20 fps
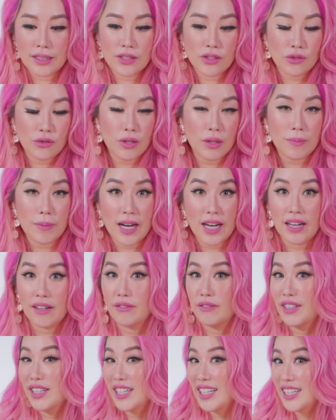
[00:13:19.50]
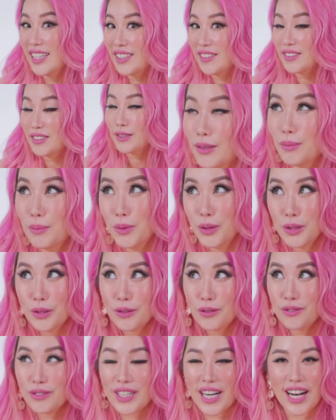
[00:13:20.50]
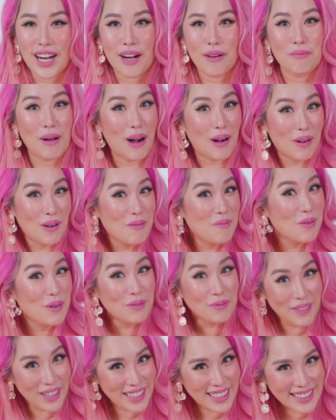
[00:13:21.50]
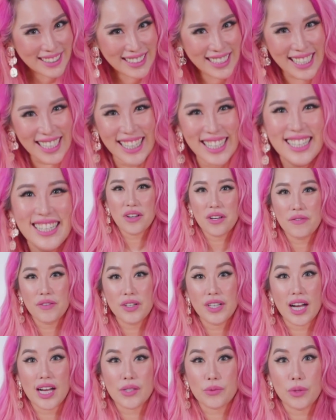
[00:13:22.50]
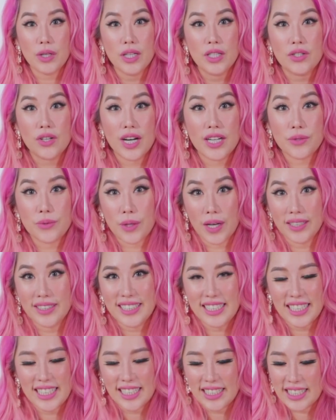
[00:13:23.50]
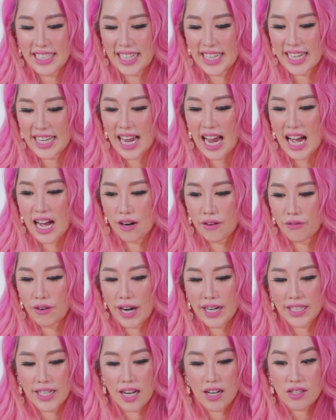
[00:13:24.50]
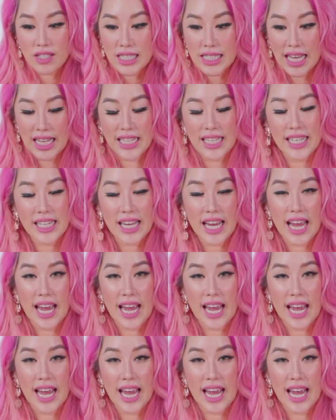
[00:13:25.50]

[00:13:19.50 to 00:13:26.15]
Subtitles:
this trip, I had really smooth bowel movement. So if you guys want to try SVELTY, they are right now selling